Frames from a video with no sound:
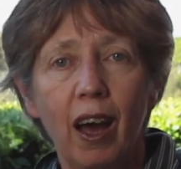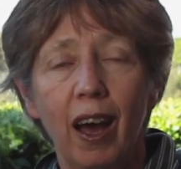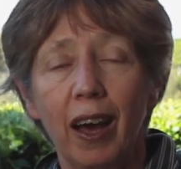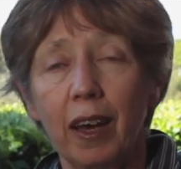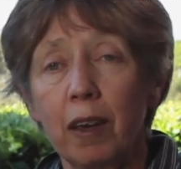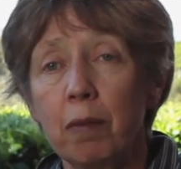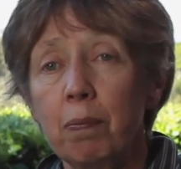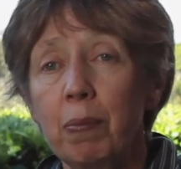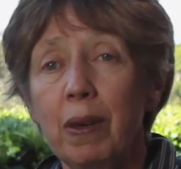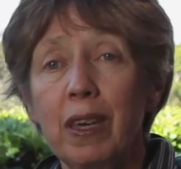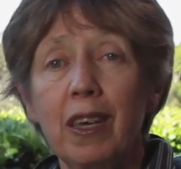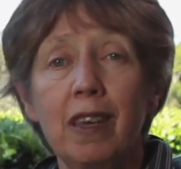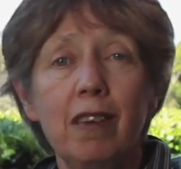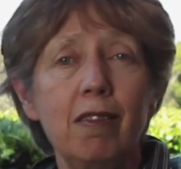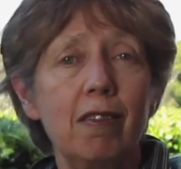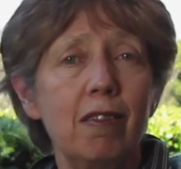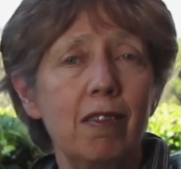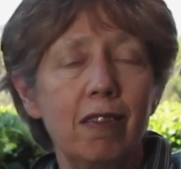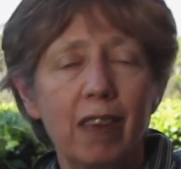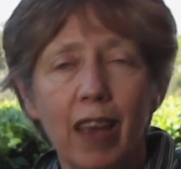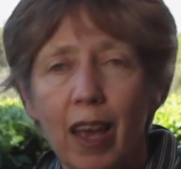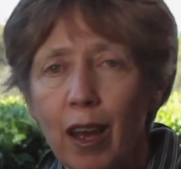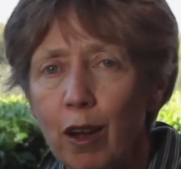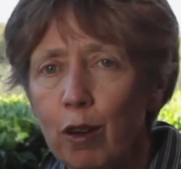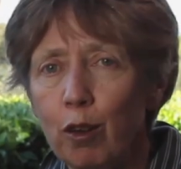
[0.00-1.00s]
I can be his
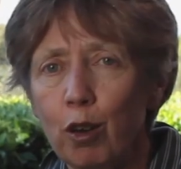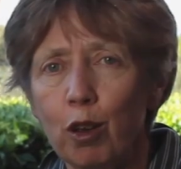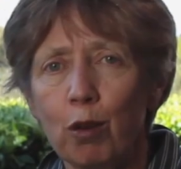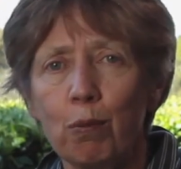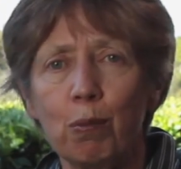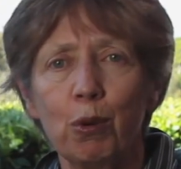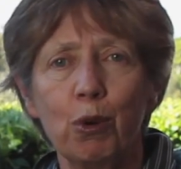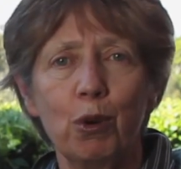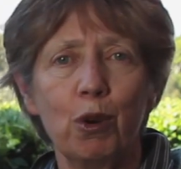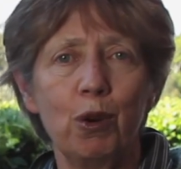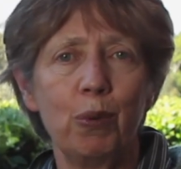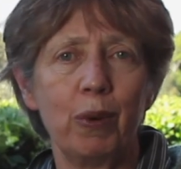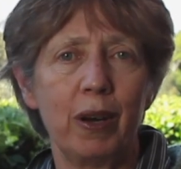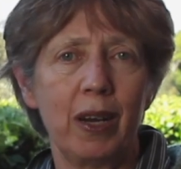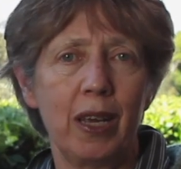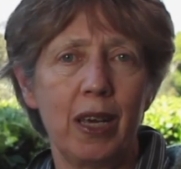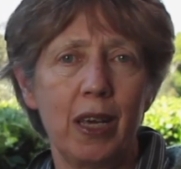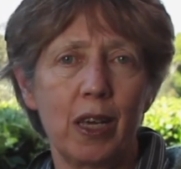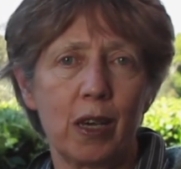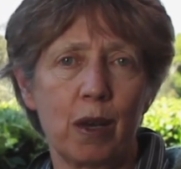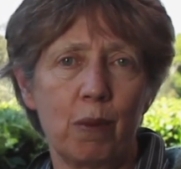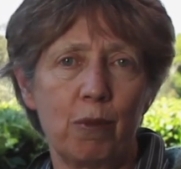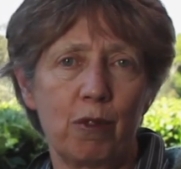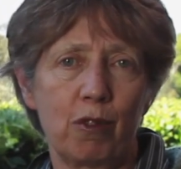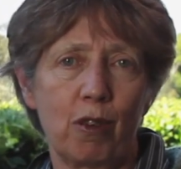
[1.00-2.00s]
sounding board when
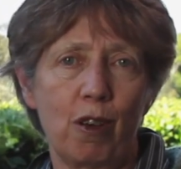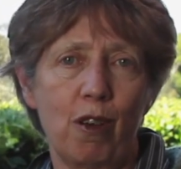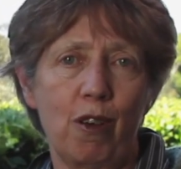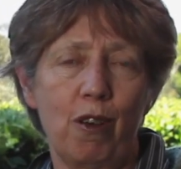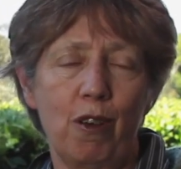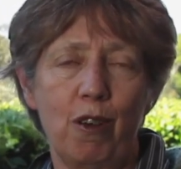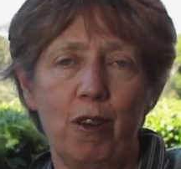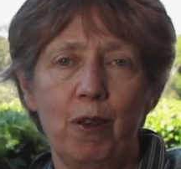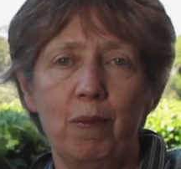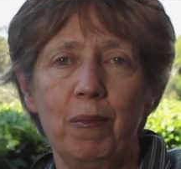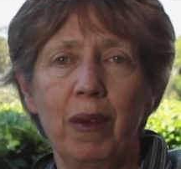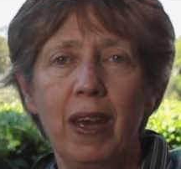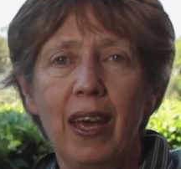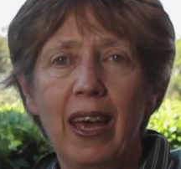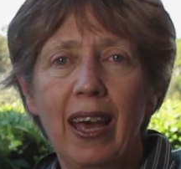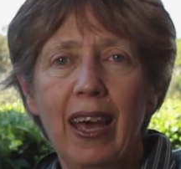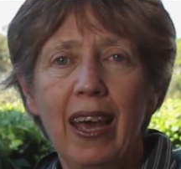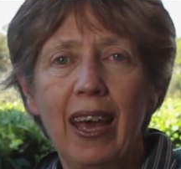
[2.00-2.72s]
he comes home.